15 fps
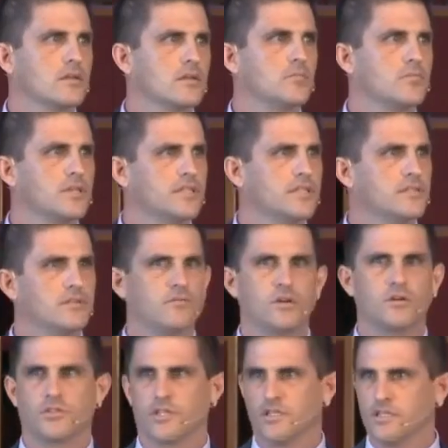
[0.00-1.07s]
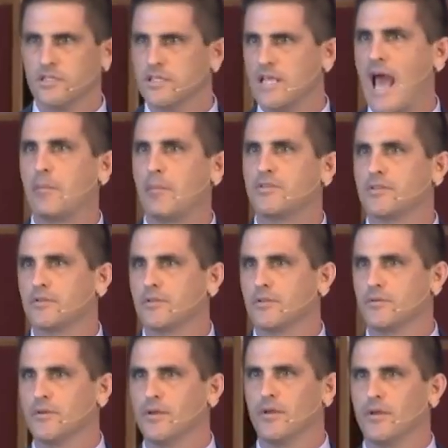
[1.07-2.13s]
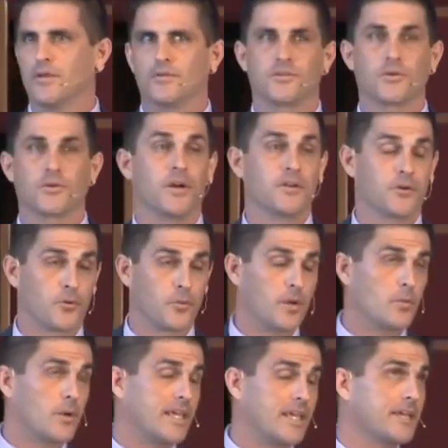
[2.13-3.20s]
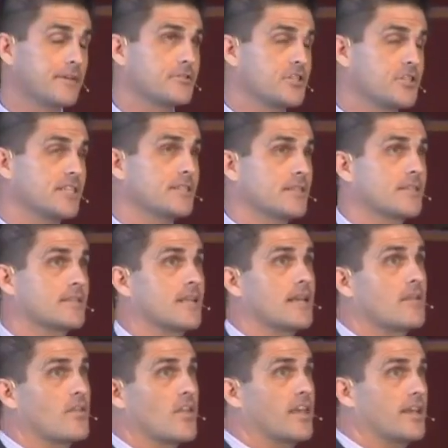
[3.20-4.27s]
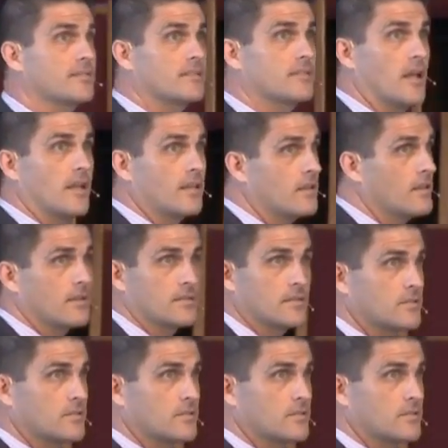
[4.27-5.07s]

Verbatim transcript: Complete devotion, it's absolute surrender. We, we hear Jesus say things like this.